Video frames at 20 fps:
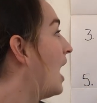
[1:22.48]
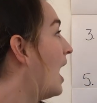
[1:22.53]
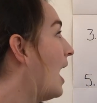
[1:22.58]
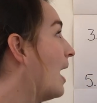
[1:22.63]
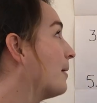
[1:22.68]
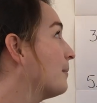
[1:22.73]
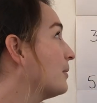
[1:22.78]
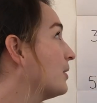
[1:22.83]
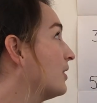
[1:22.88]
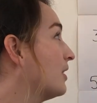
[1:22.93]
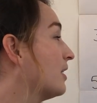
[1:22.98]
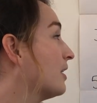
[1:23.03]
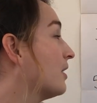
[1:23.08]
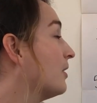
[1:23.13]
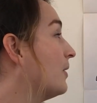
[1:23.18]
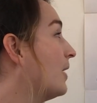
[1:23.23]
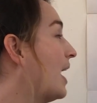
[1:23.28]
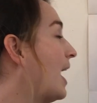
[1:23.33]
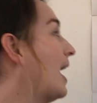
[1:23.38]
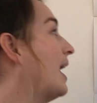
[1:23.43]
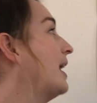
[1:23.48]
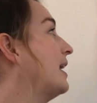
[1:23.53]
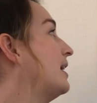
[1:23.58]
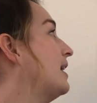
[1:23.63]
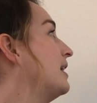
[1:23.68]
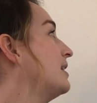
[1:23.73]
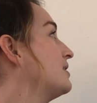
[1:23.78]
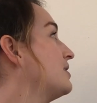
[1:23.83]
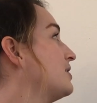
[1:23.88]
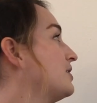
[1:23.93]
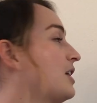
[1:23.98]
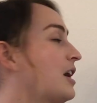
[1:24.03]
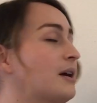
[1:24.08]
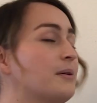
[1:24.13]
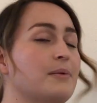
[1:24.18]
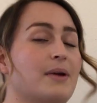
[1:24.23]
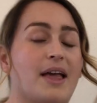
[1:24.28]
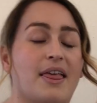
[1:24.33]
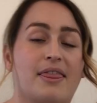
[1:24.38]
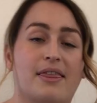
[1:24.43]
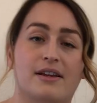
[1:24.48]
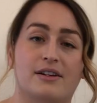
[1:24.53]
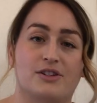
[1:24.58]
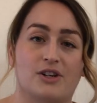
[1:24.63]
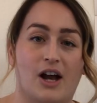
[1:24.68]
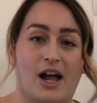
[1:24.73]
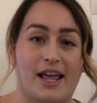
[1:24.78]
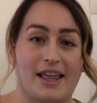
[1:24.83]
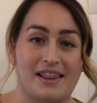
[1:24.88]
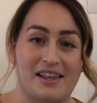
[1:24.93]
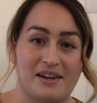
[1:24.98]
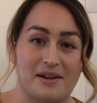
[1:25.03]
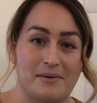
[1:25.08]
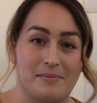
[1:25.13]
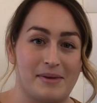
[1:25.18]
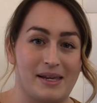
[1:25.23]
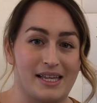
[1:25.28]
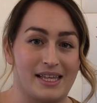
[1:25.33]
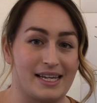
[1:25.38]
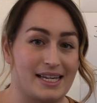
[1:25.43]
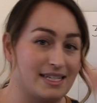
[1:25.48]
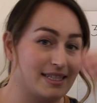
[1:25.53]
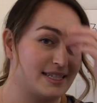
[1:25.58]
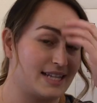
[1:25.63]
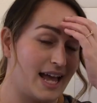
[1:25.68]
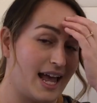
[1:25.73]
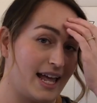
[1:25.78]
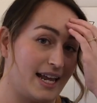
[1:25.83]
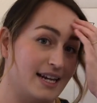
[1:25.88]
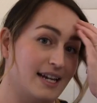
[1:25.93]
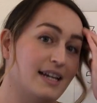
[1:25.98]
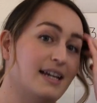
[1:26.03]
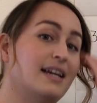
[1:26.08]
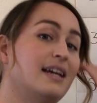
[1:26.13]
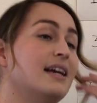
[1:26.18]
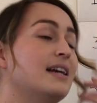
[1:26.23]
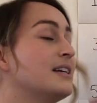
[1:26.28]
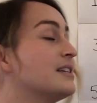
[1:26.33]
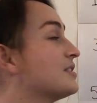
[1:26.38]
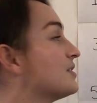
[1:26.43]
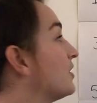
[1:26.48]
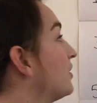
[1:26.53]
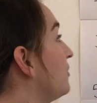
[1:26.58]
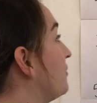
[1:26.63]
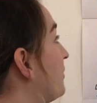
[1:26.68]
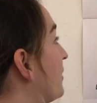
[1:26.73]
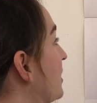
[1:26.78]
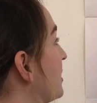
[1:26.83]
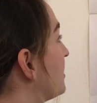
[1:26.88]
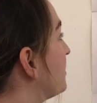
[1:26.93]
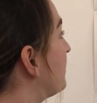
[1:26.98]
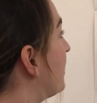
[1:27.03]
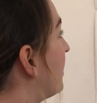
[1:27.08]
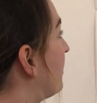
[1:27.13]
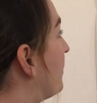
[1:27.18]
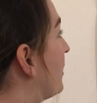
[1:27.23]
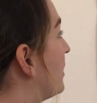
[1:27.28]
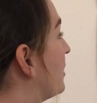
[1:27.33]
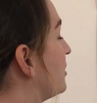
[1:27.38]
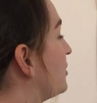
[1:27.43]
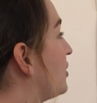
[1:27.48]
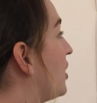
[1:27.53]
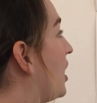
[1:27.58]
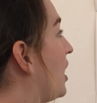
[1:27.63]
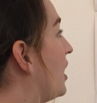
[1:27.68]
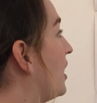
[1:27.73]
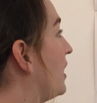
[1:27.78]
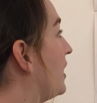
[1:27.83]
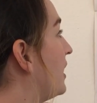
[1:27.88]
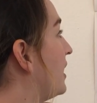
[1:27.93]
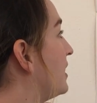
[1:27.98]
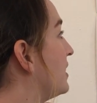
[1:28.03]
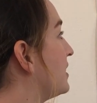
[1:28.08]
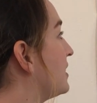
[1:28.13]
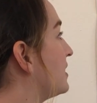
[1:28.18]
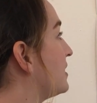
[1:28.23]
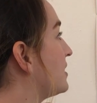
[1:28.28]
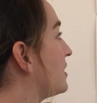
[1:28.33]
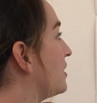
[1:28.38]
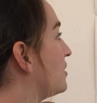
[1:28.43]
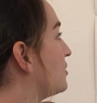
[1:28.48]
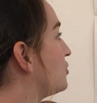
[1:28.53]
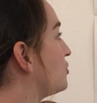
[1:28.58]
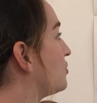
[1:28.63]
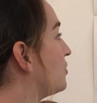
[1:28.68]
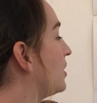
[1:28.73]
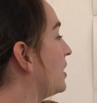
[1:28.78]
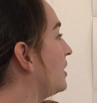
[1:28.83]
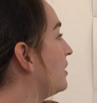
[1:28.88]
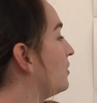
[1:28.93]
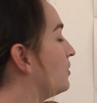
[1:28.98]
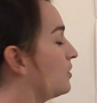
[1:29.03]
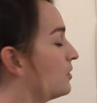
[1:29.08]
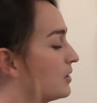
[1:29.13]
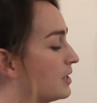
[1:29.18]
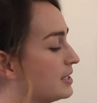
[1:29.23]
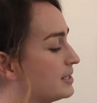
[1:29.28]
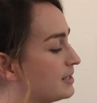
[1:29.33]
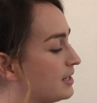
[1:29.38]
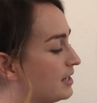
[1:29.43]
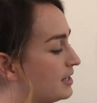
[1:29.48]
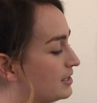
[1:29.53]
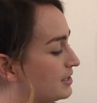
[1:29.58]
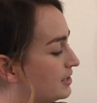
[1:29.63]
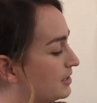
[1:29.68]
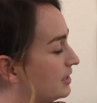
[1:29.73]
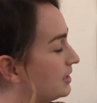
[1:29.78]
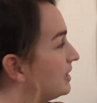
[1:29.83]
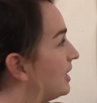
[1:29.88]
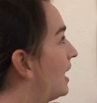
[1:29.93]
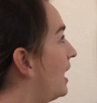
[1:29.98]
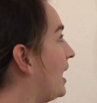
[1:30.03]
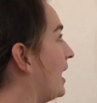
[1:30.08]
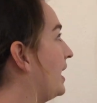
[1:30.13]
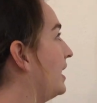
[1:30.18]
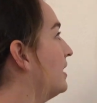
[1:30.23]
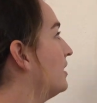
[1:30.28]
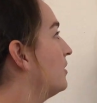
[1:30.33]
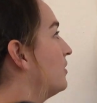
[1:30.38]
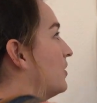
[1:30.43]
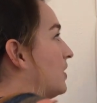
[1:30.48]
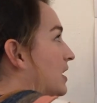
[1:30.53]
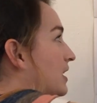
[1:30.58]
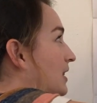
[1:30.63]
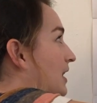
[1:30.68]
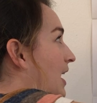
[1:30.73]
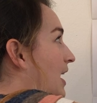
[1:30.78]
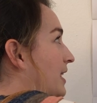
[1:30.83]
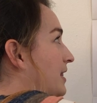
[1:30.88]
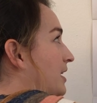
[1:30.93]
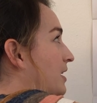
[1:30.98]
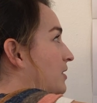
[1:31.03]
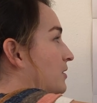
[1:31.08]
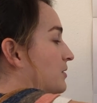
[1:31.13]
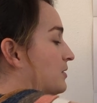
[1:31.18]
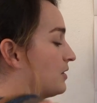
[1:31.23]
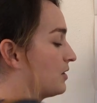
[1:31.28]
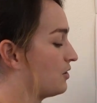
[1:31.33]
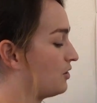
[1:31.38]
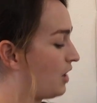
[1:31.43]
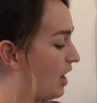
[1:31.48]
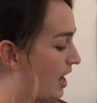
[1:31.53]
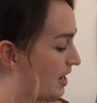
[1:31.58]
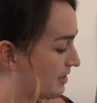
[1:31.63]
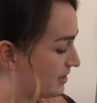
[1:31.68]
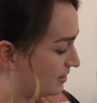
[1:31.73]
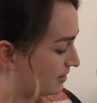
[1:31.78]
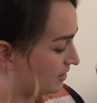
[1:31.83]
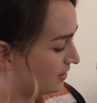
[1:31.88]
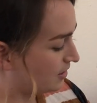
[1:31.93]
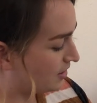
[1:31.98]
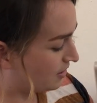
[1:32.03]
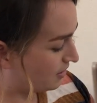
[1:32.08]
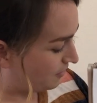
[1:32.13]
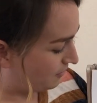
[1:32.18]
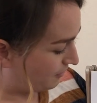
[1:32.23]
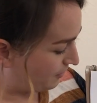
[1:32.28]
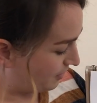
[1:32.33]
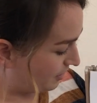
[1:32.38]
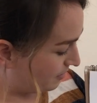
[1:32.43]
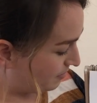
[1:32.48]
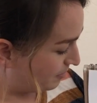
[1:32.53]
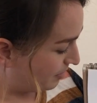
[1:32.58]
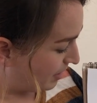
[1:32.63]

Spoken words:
I'm going to go ahead and start with drawing the chameleon's head. So first what I want to draw is a short horizontal line, or a line that goes across, for the